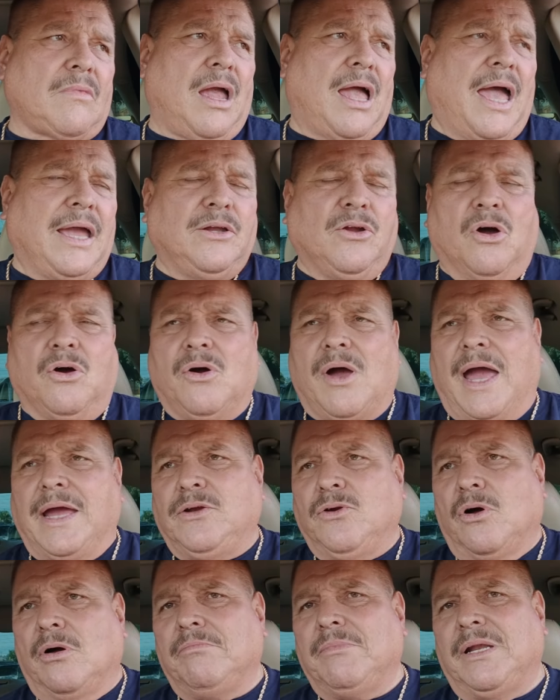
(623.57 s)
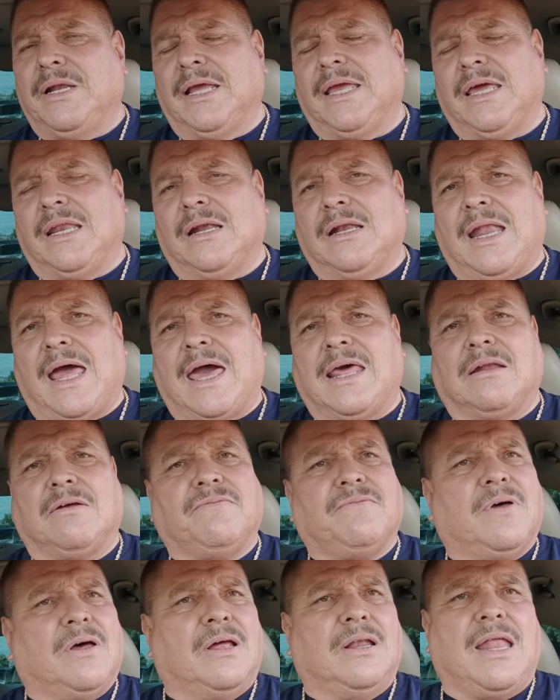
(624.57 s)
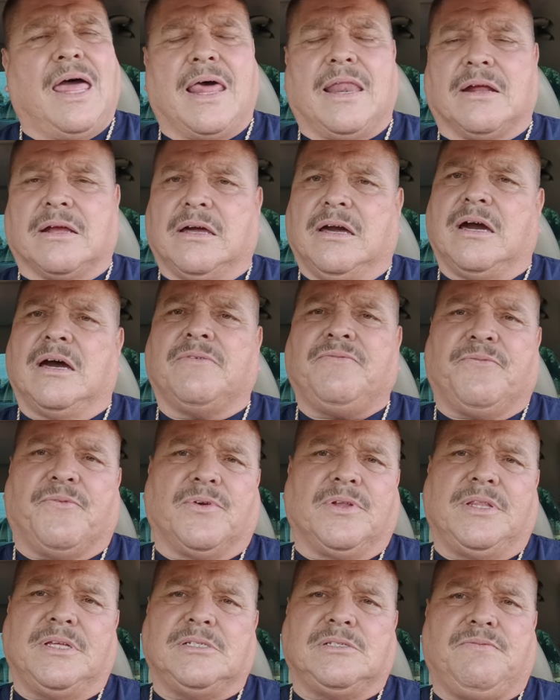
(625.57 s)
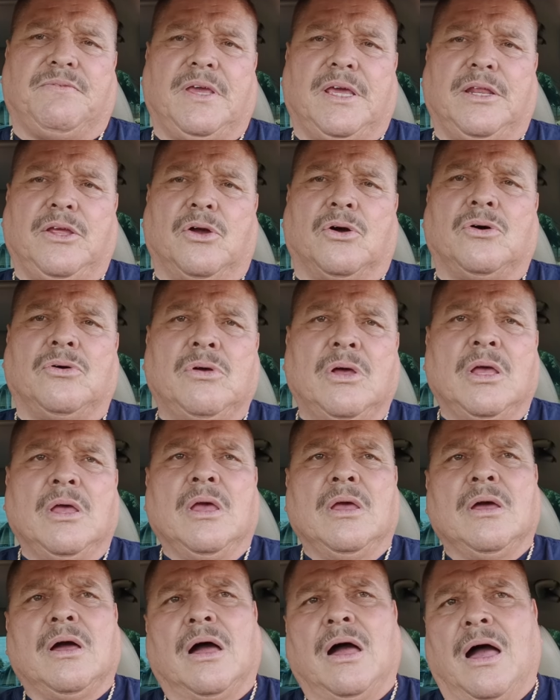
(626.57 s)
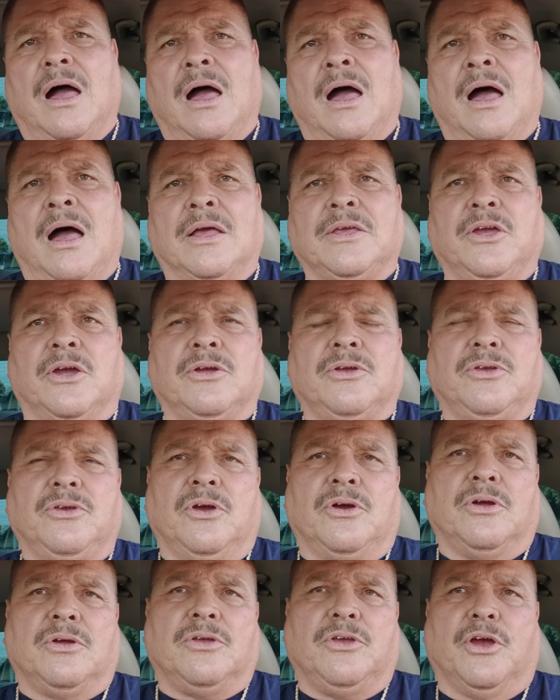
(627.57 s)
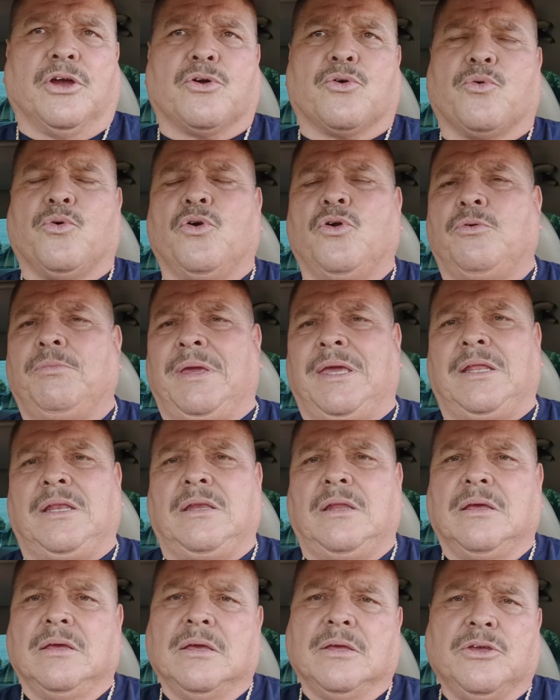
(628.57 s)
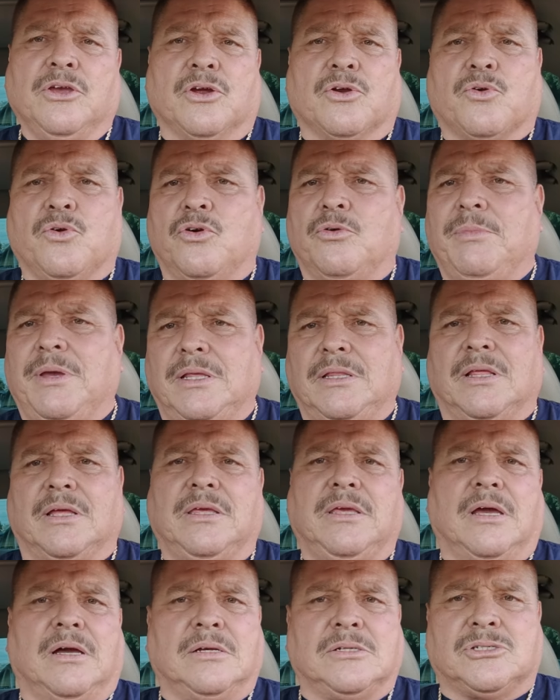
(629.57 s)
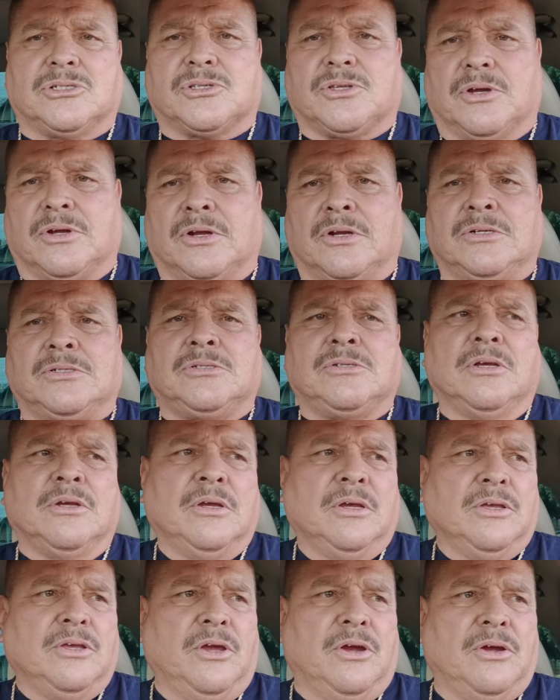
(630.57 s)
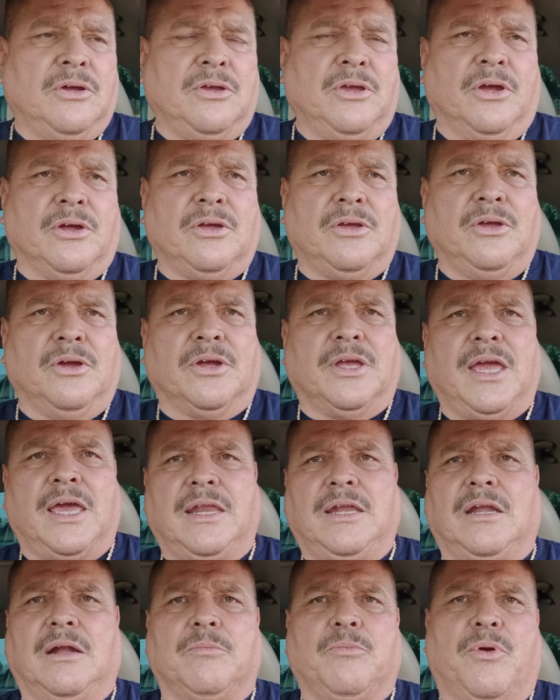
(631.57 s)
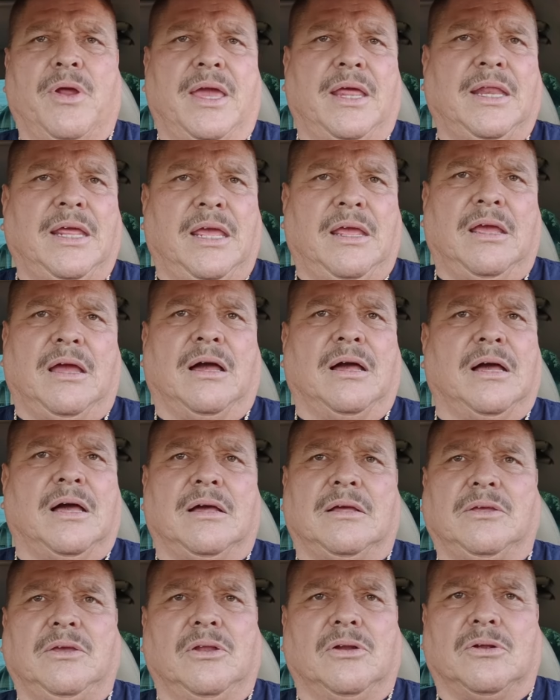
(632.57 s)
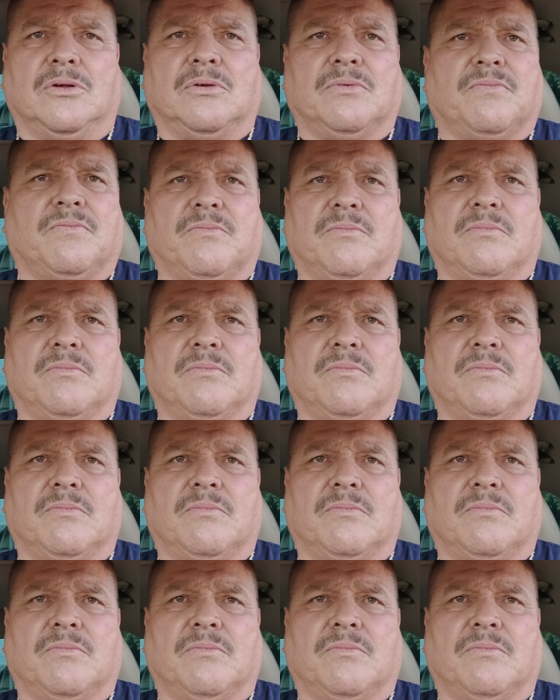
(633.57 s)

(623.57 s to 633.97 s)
I know I know I'm gonna get a lot of a lot of guff for this video. Uh you're you're you're grooming you're grooming the youngsters, you're you're you're getting them ready, uh, you know,